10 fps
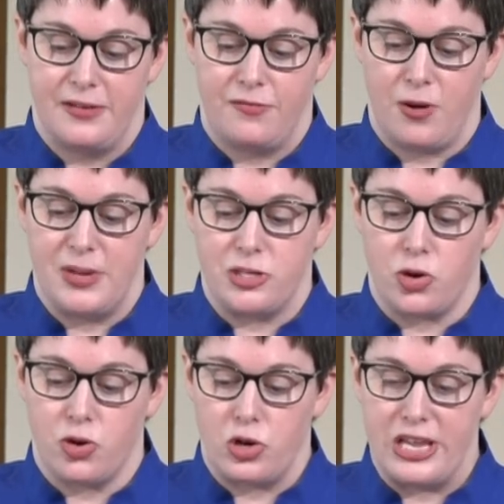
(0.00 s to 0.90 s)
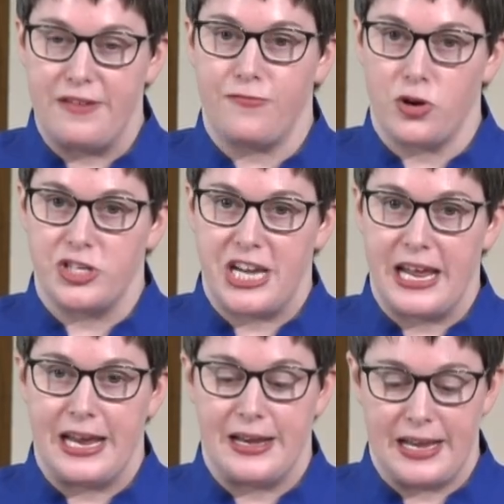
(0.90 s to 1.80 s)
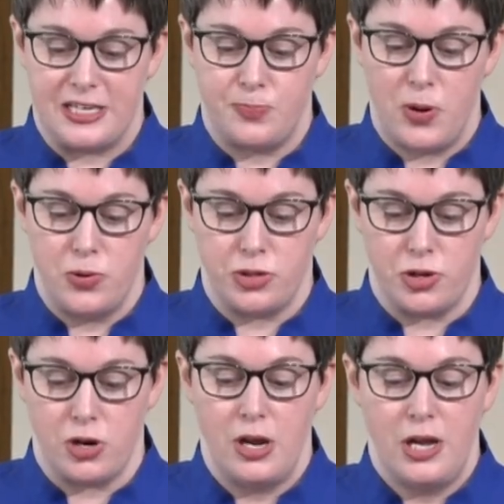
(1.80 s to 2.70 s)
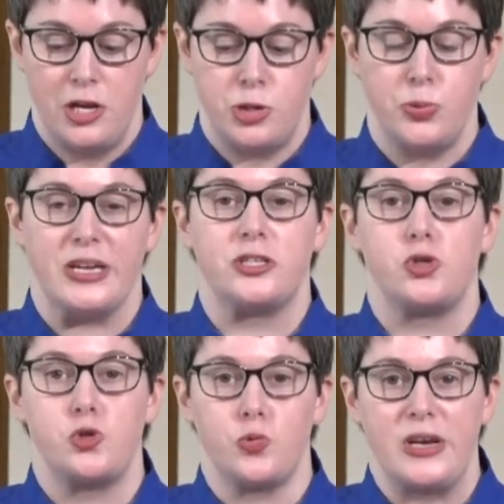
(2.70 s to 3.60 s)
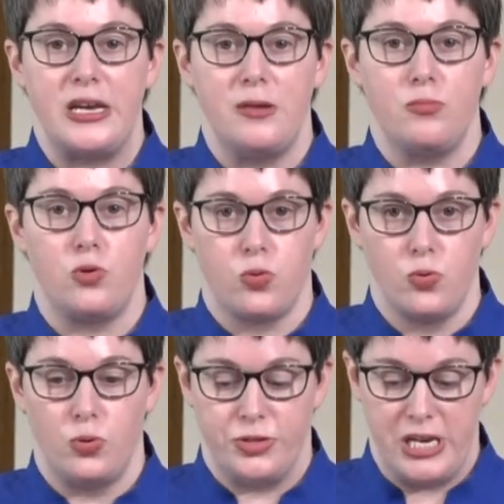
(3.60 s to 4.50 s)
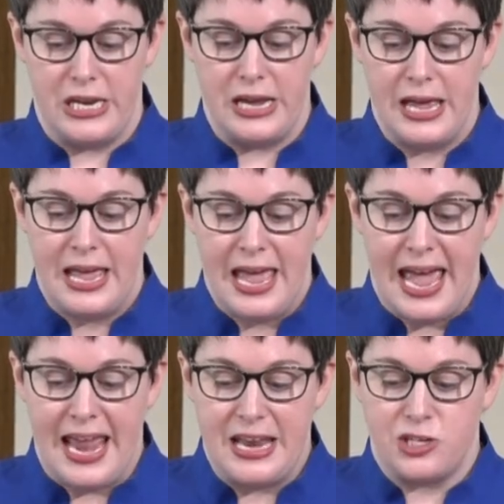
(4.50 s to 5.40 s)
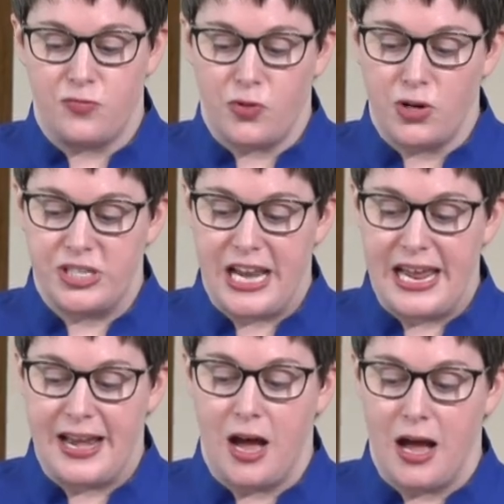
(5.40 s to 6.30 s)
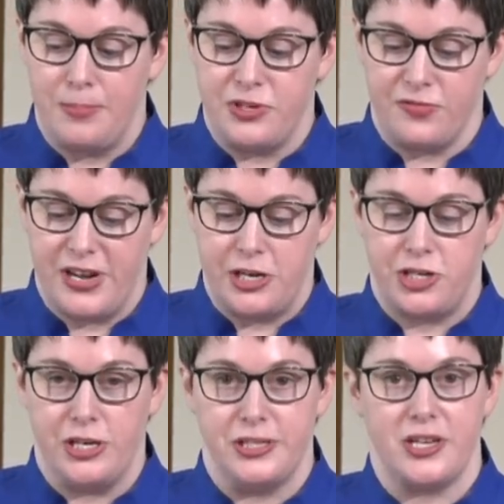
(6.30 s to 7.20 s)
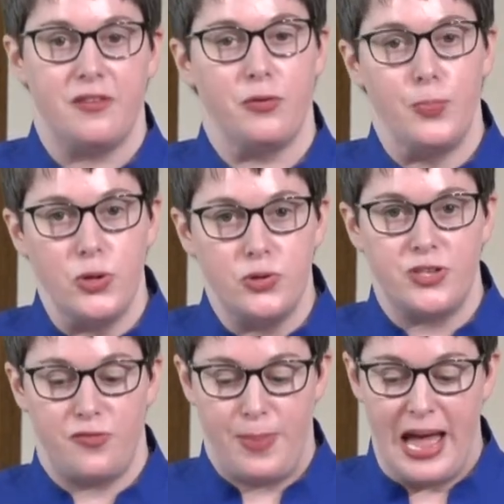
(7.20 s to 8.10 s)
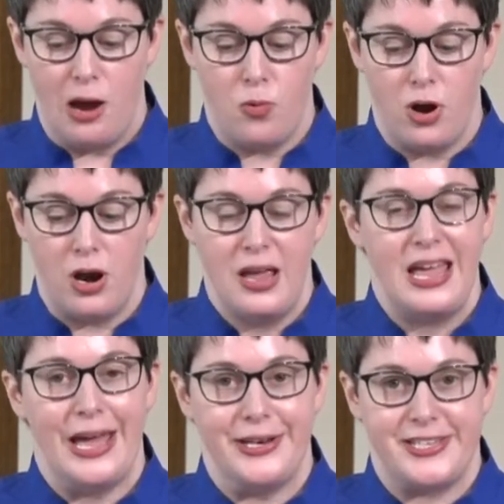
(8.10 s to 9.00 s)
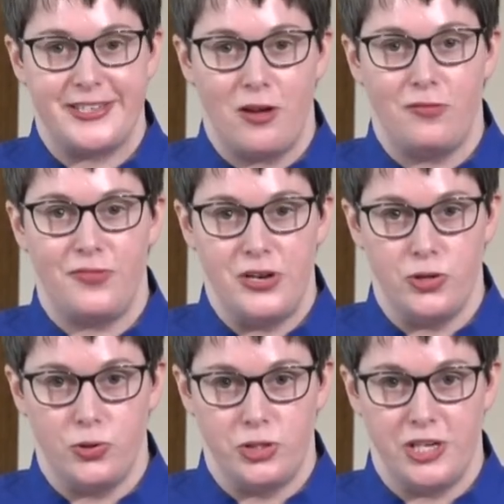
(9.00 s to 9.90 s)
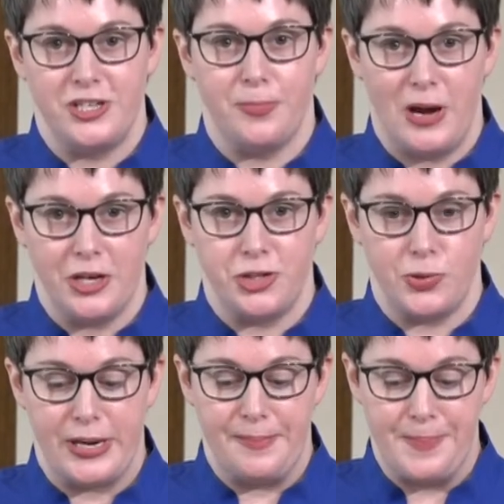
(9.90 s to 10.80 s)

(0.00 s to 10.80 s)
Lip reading: from his early firsthand exposure to extreme cruelty and his firsthand observations of abuse of power and self-indulgent debauchery.